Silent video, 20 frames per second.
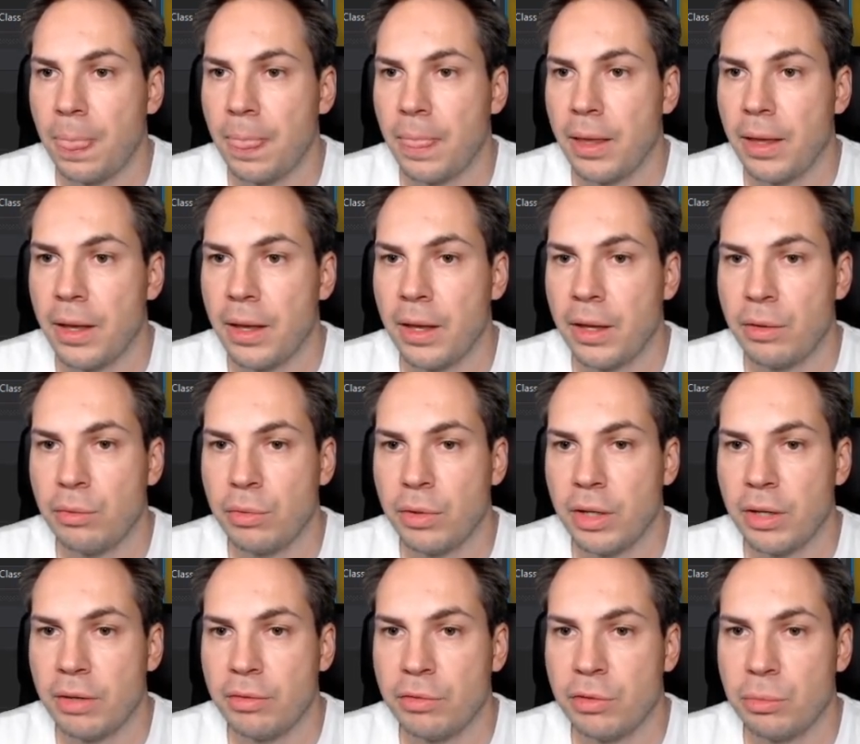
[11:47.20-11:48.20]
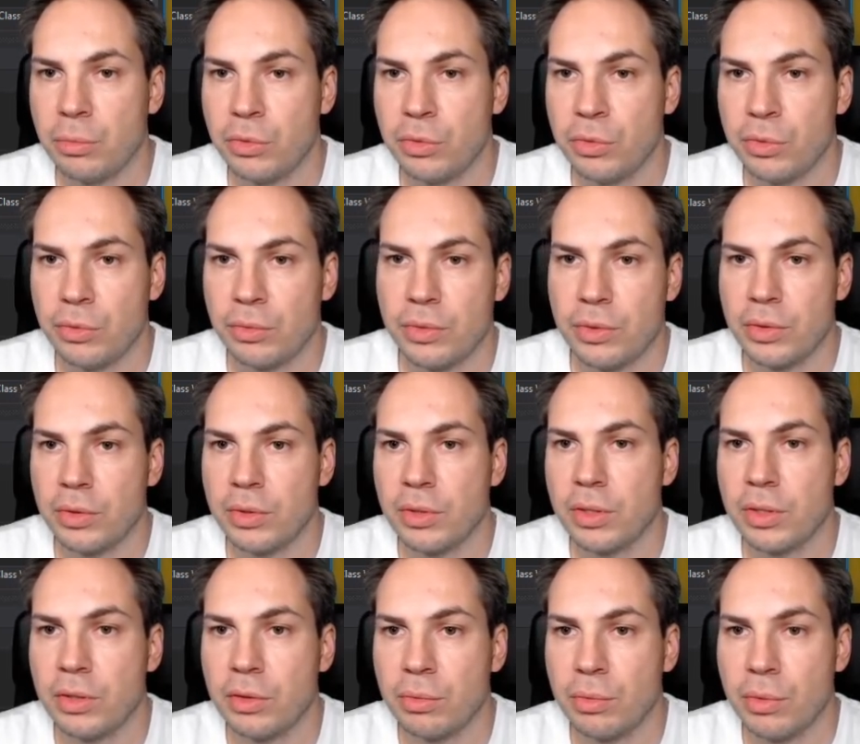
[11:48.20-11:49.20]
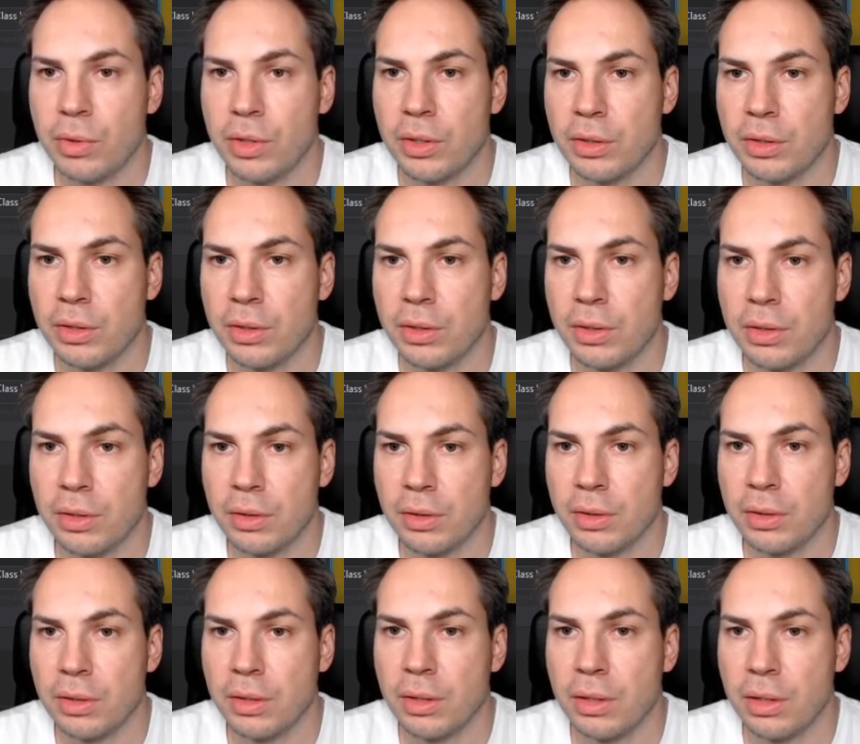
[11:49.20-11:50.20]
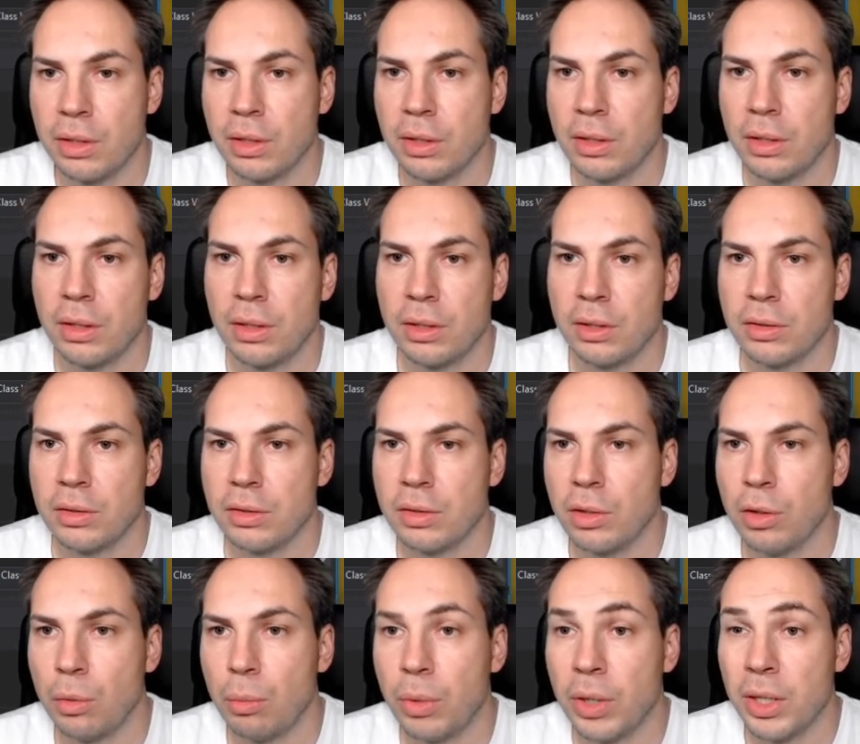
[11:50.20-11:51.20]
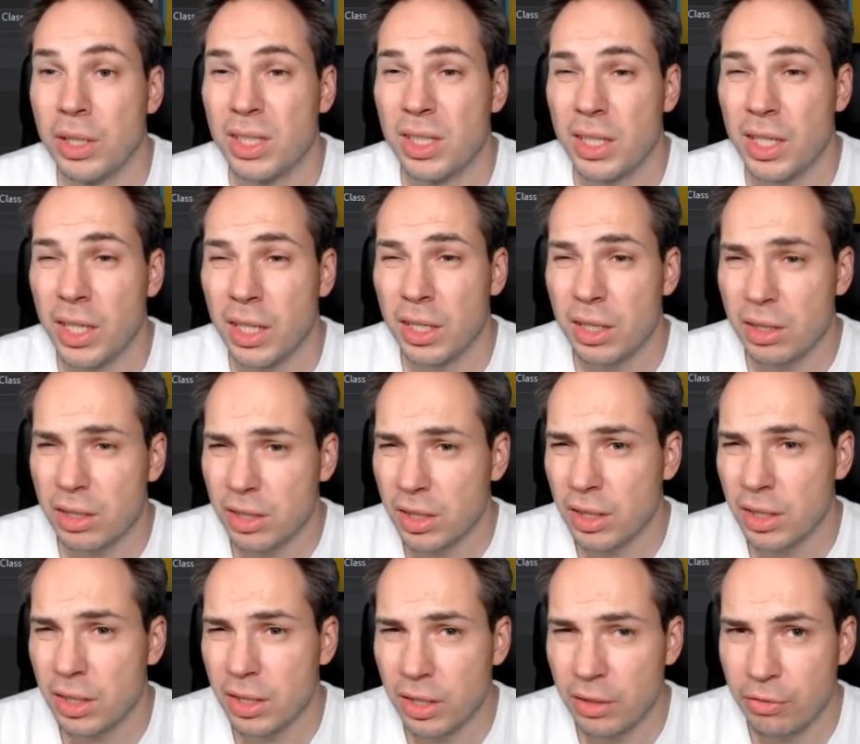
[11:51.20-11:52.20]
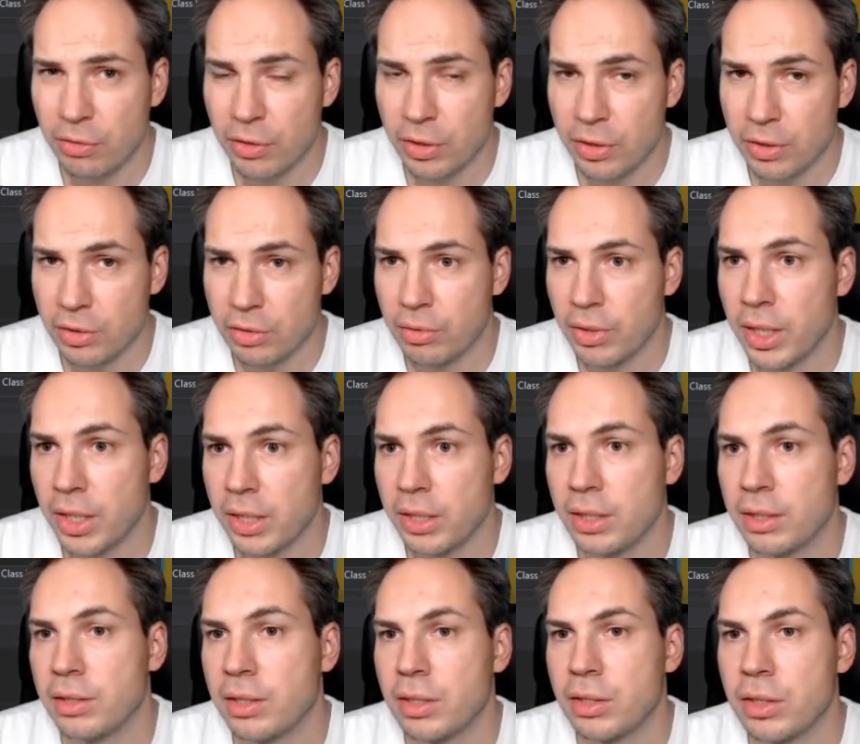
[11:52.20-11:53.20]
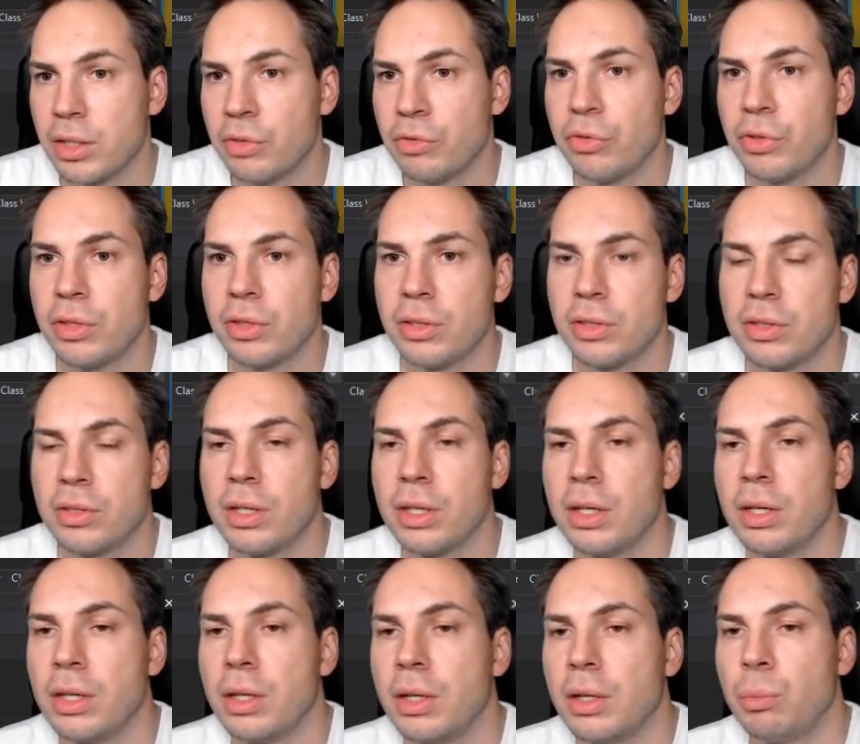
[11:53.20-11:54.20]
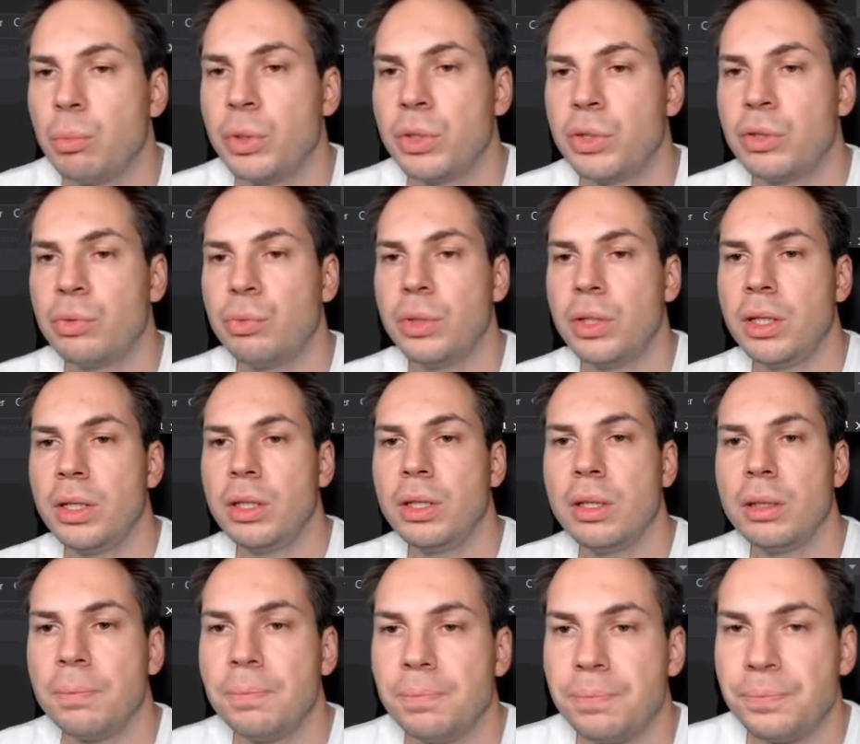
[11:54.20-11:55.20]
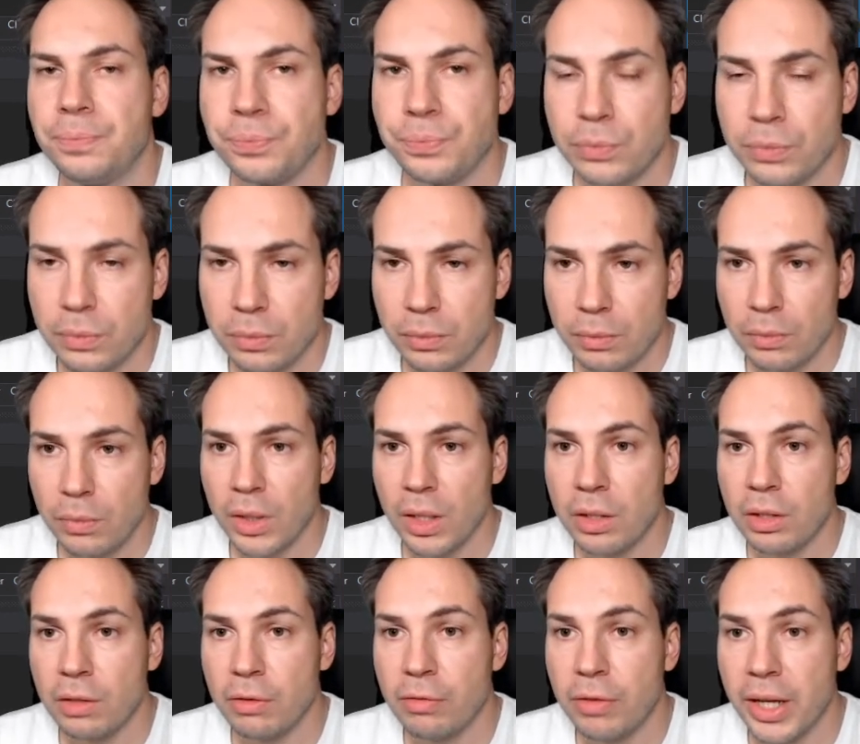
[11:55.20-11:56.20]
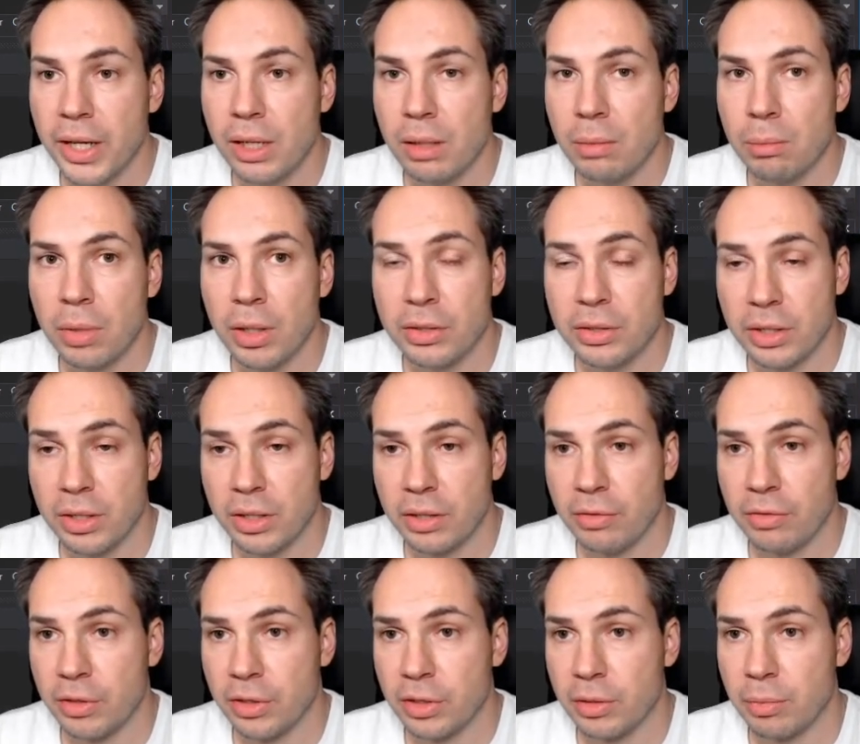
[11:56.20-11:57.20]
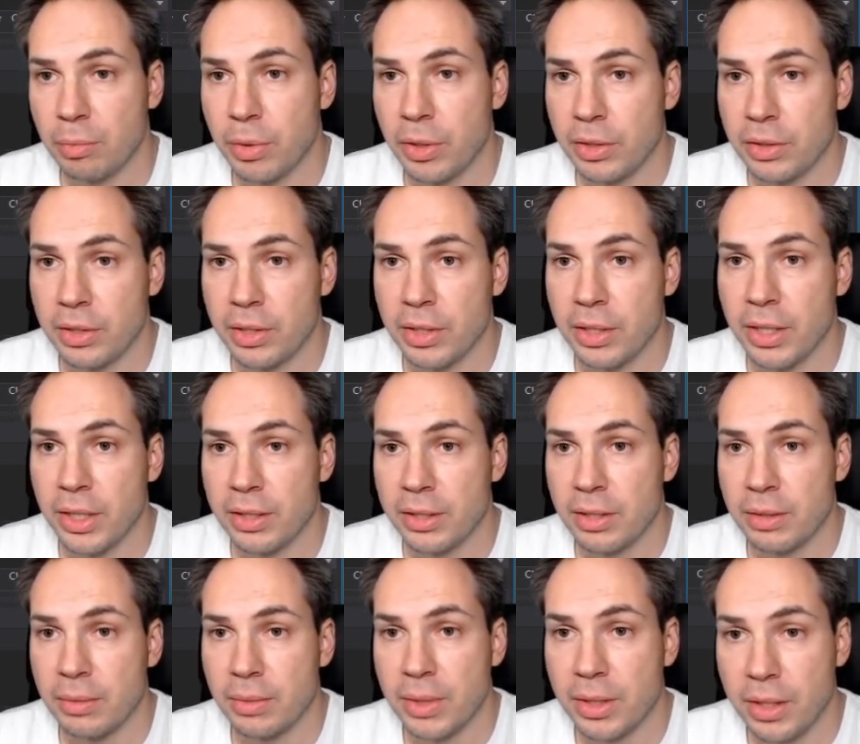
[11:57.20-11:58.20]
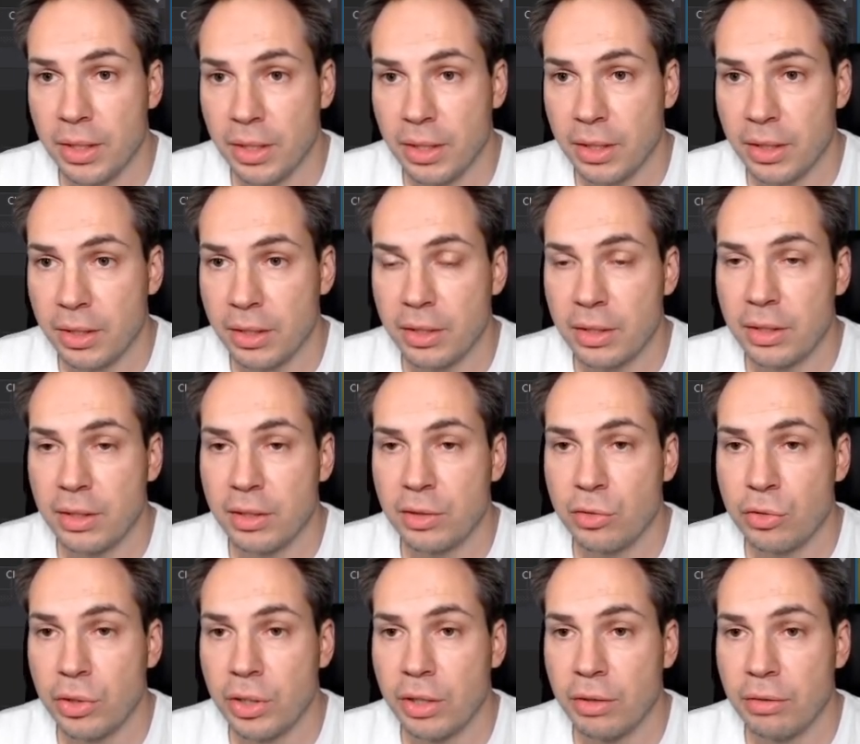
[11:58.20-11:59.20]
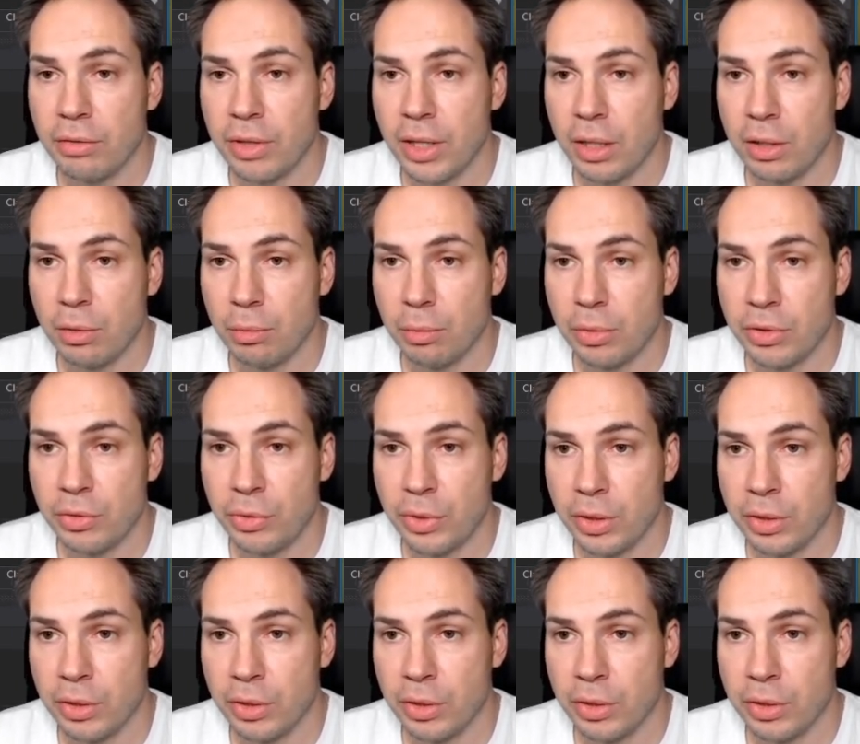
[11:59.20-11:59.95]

and we have removed this one. So, but there's a difference, right? There's a difference between the final boss and the first boss, and that's the trigger value between